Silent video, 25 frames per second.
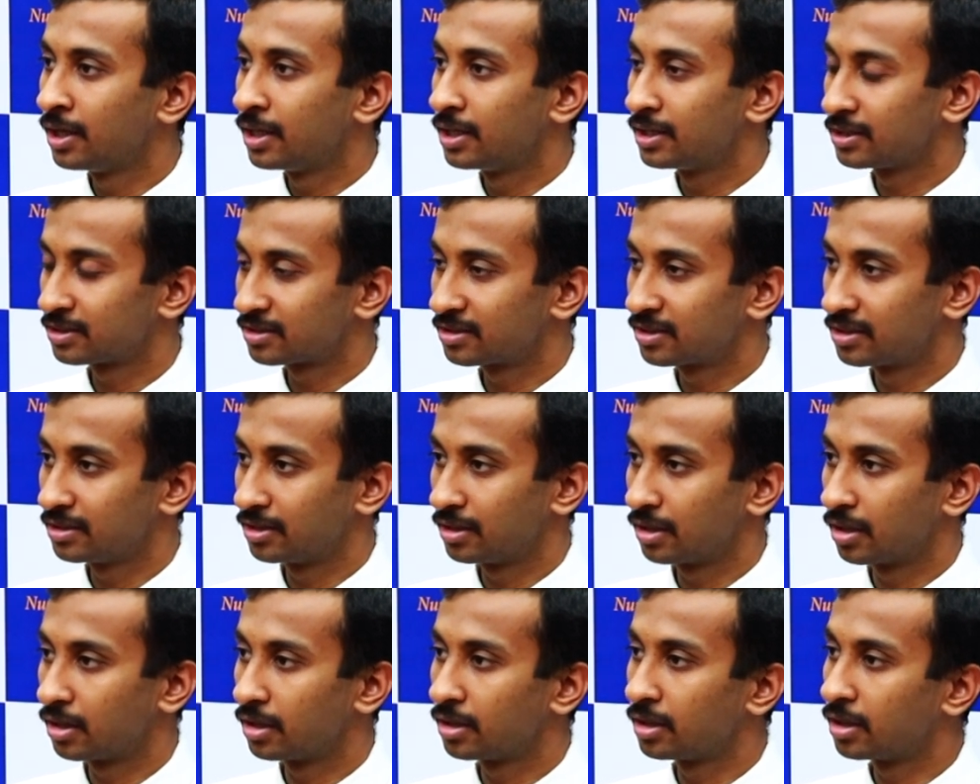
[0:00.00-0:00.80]
is
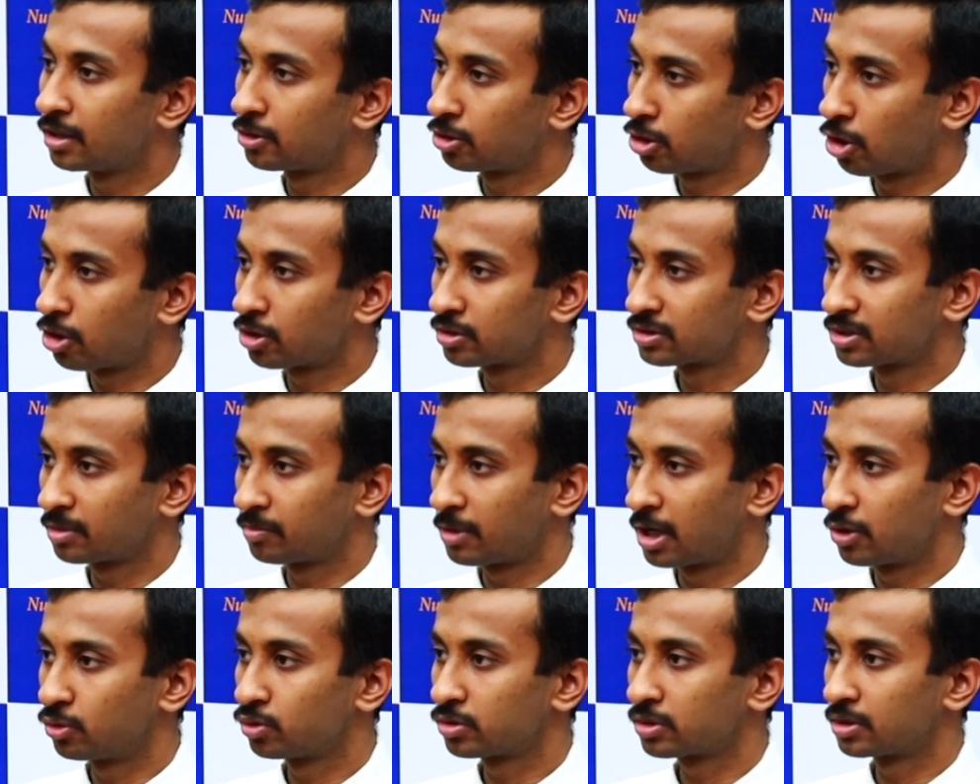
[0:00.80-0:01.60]
it talks
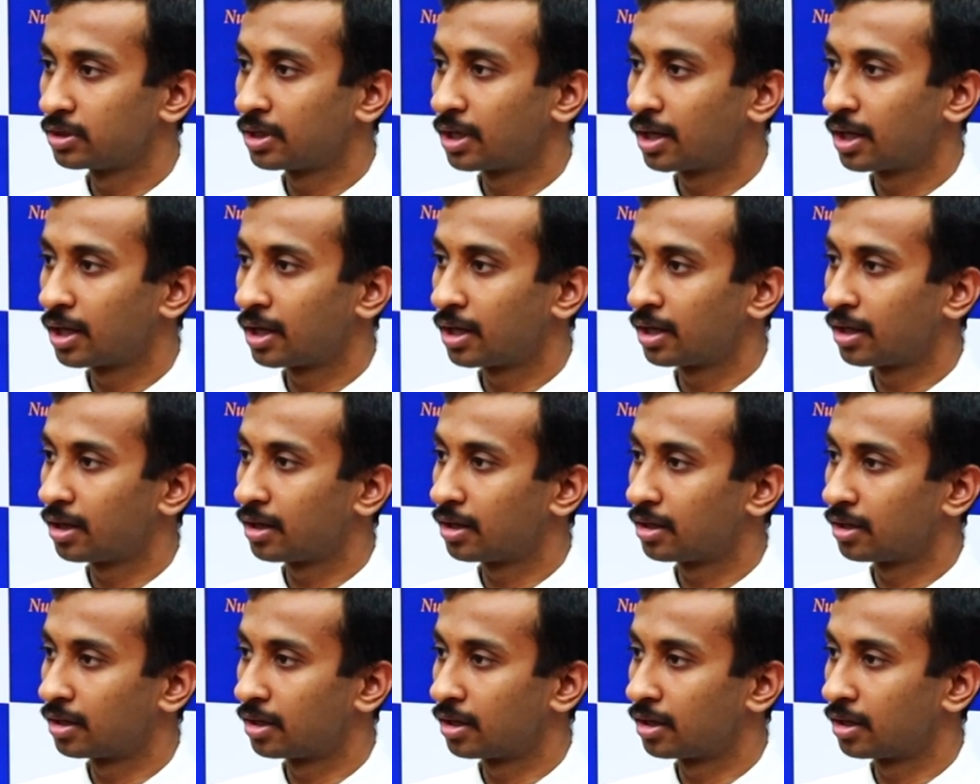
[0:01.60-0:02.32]
about the